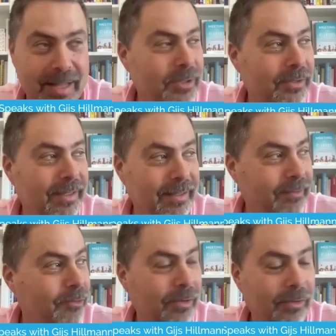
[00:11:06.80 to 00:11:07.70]
absolutely.
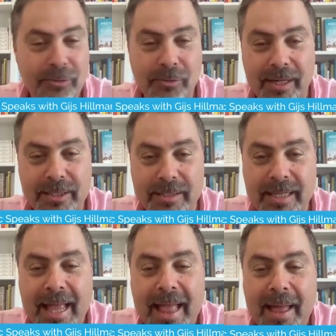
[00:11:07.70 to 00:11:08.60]
The true legend.
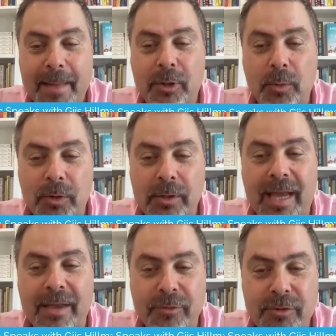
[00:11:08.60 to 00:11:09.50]
But the word
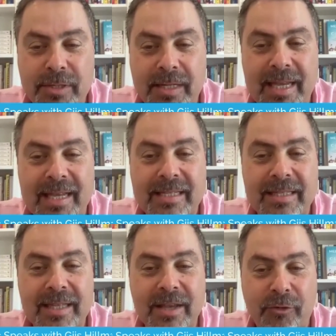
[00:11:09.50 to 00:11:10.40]
diversity
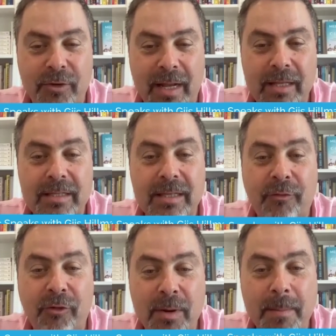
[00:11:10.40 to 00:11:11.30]
is different, had a
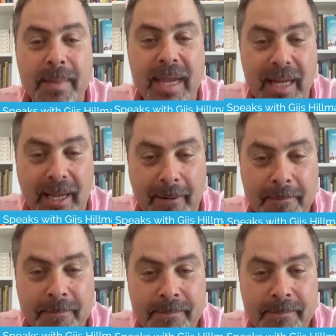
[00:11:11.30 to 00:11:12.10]
different meaning